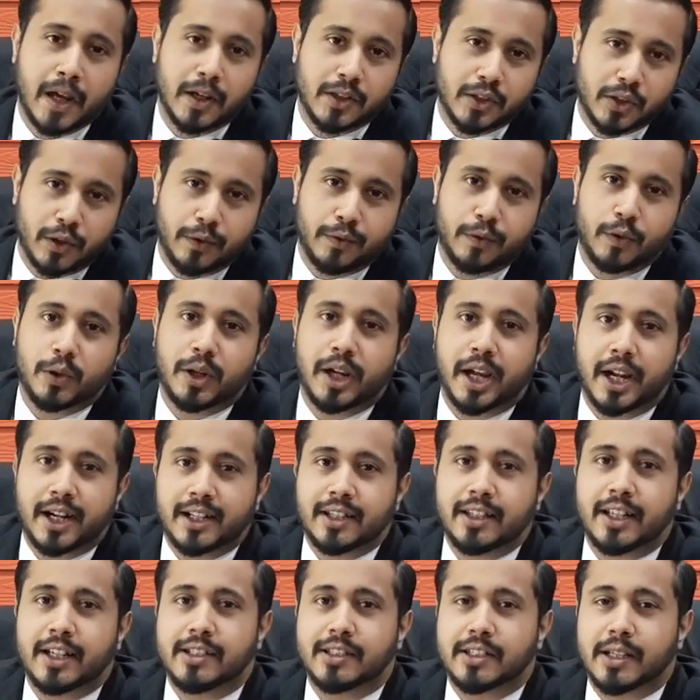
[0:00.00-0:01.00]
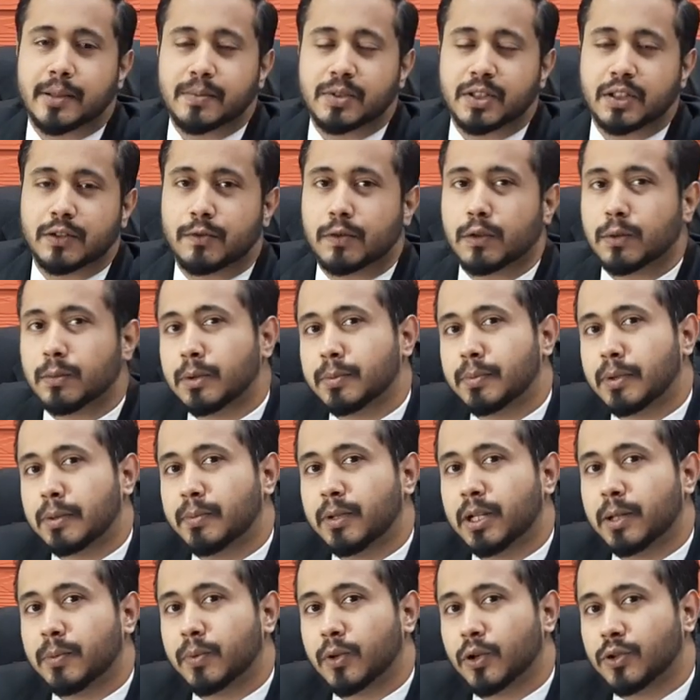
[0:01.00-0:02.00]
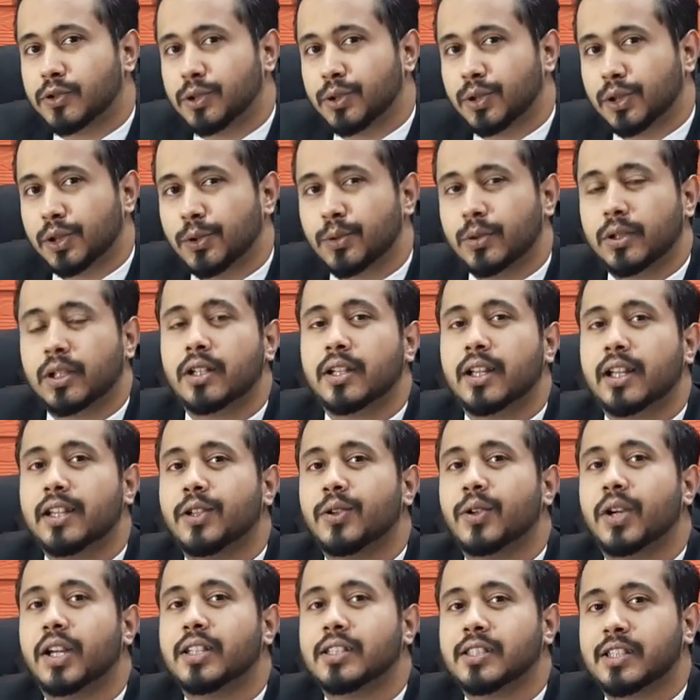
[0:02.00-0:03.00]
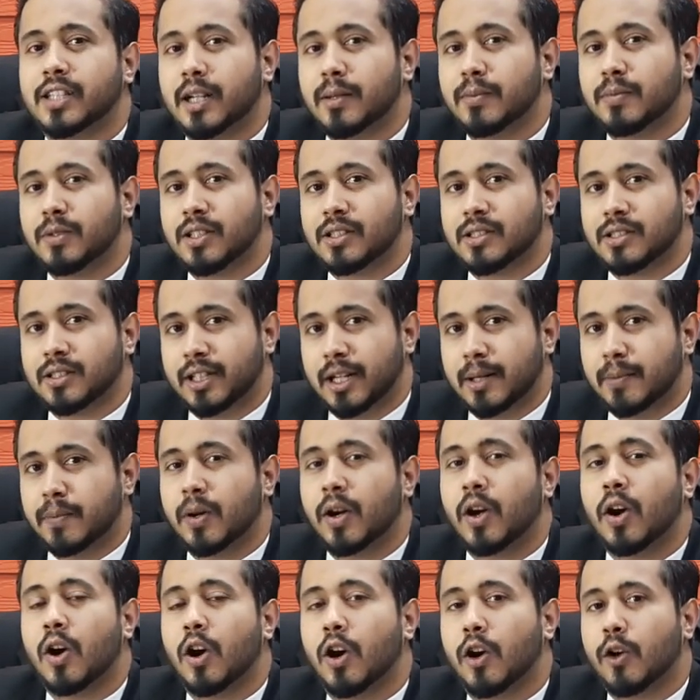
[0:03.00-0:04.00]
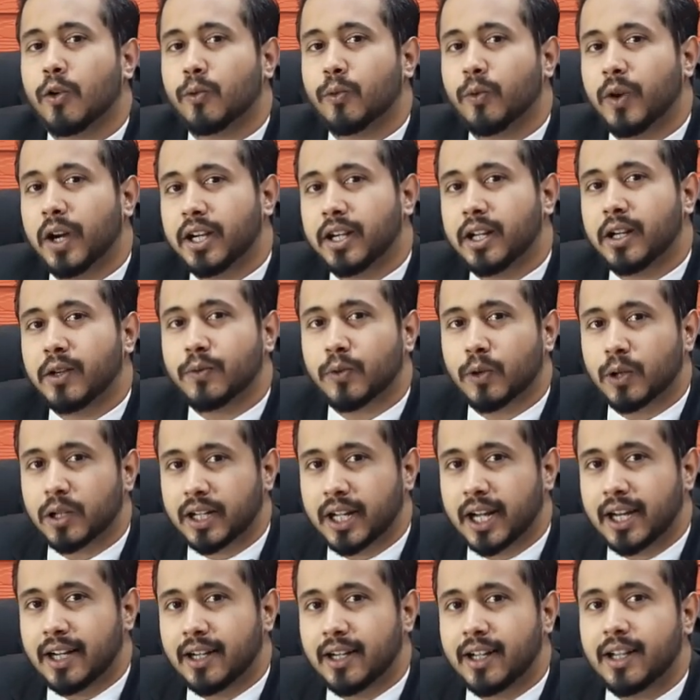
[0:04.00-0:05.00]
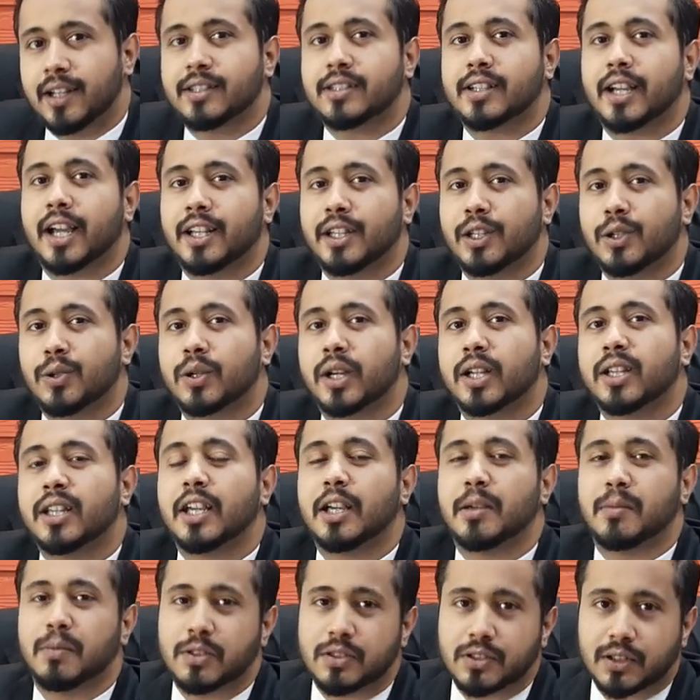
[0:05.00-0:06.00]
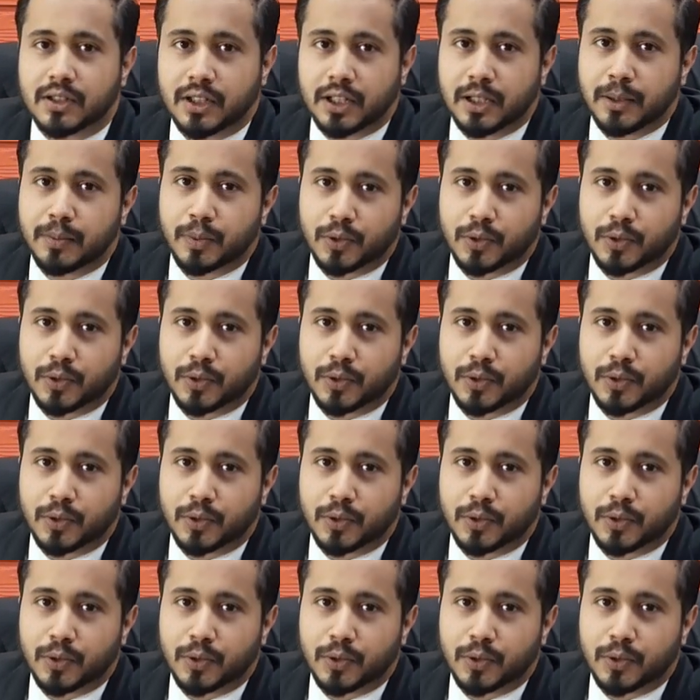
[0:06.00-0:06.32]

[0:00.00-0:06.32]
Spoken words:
So, if you get an exemption from a public prosecutor, then you can skip this step of waiting for 10 days and you can immediately